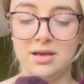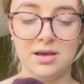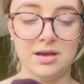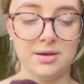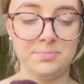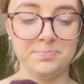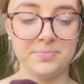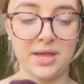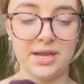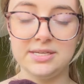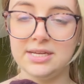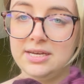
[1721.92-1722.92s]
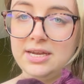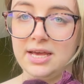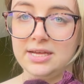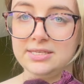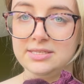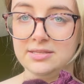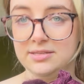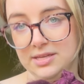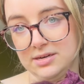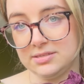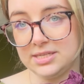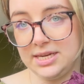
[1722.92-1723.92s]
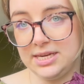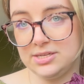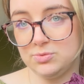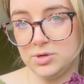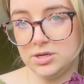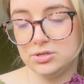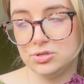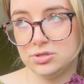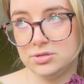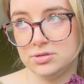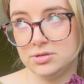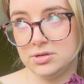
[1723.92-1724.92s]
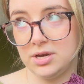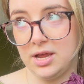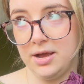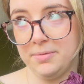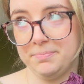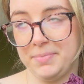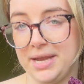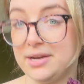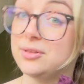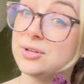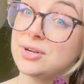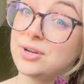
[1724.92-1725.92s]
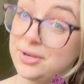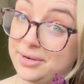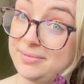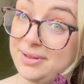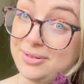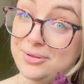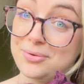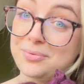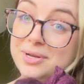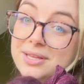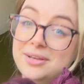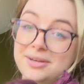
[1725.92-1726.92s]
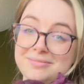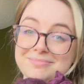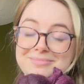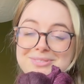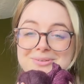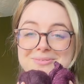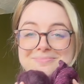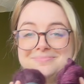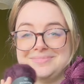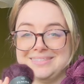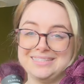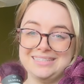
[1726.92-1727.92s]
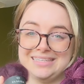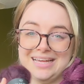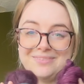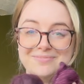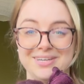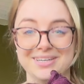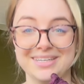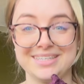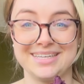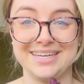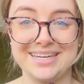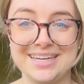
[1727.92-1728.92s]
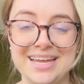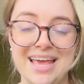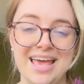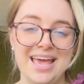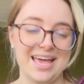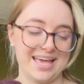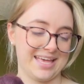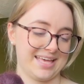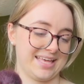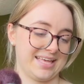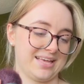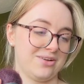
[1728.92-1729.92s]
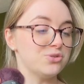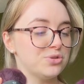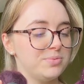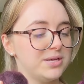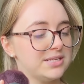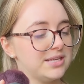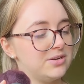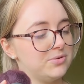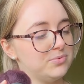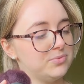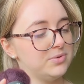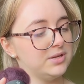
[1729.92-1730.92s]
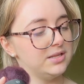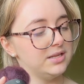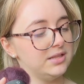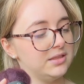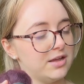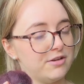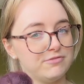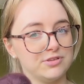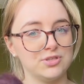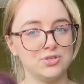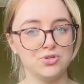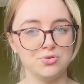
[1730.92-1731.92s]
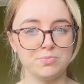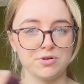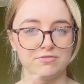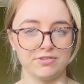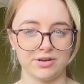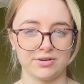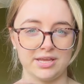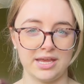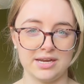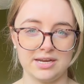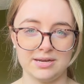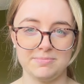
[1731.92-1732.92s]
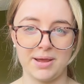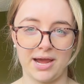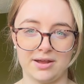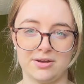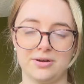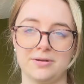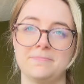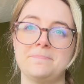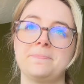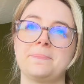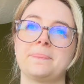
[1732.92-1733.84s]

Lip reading: I did knit a little tiny swatch, and it looked good. It looked really good. So I'm very excited. Also because I don't really love a super variegated pattern.